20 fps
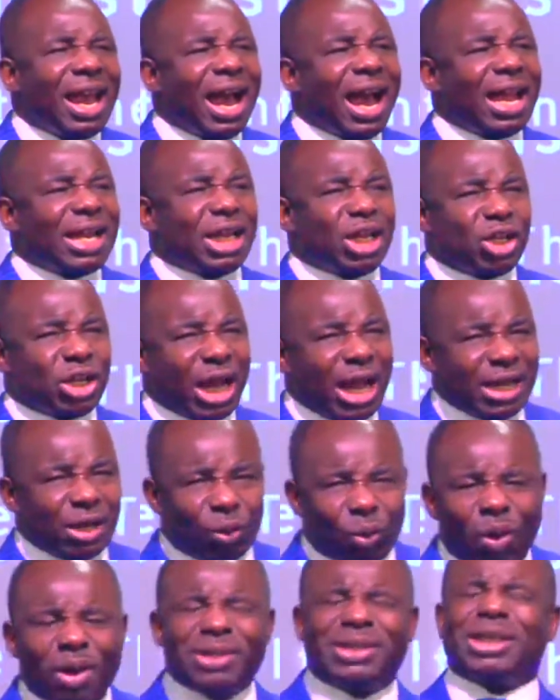and he
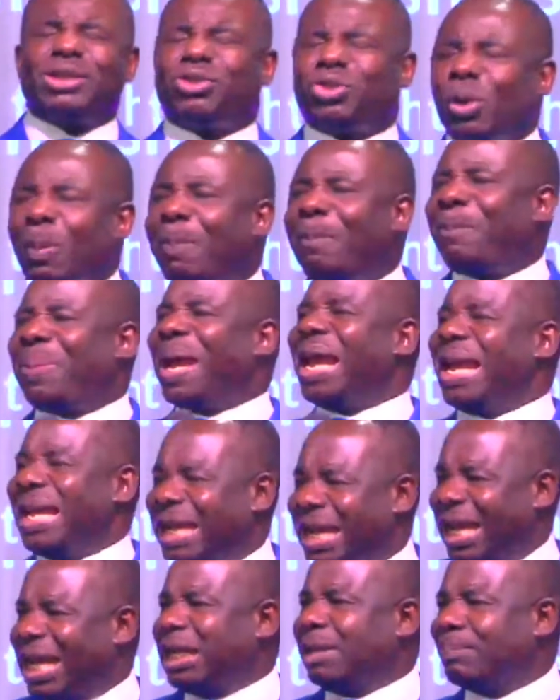wanted to
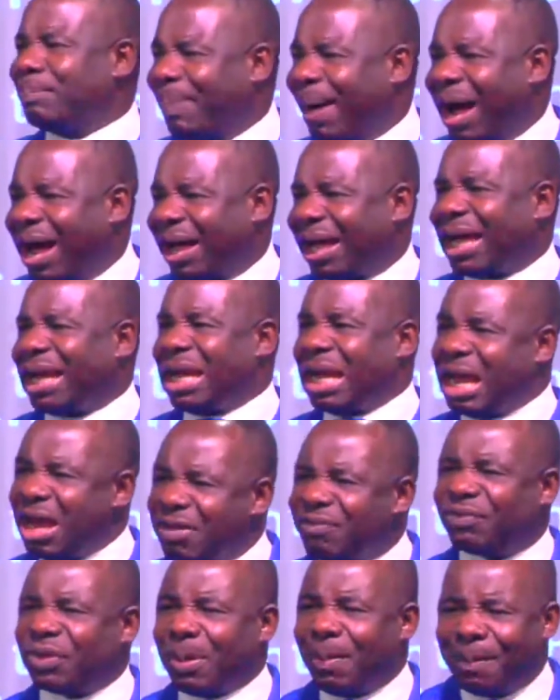pay it back. And
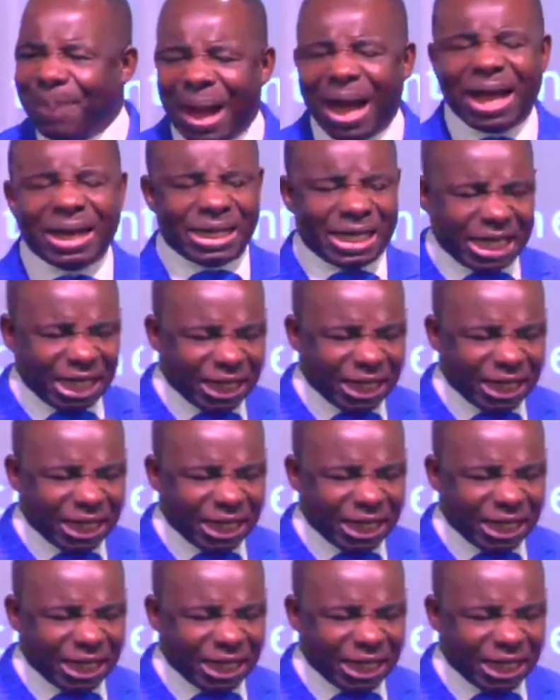everybody